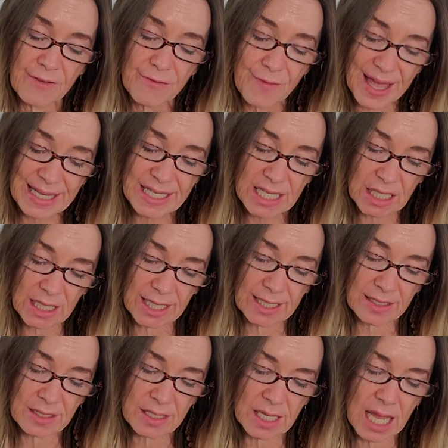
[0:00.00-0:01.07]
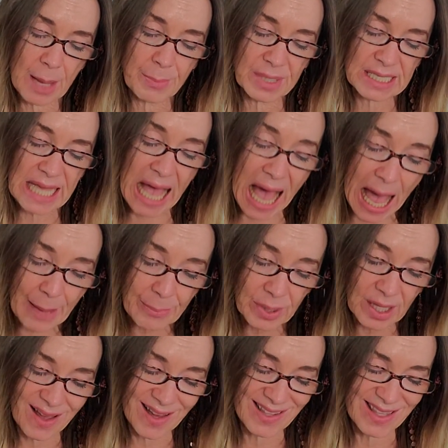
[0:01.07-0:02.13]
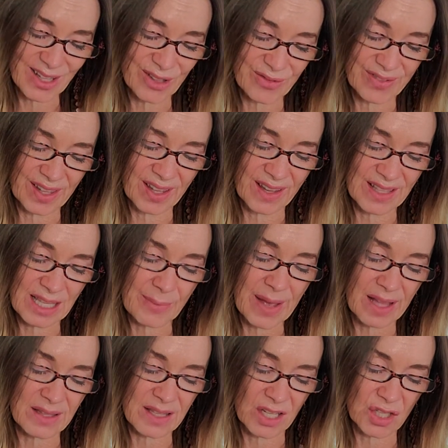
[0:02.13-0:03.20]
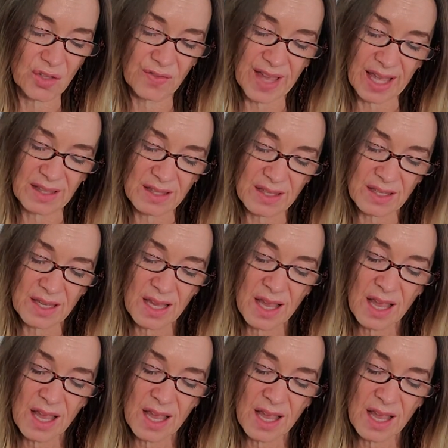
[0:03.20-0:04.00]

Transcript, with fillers: ventilate and metabolize their feelings about such events.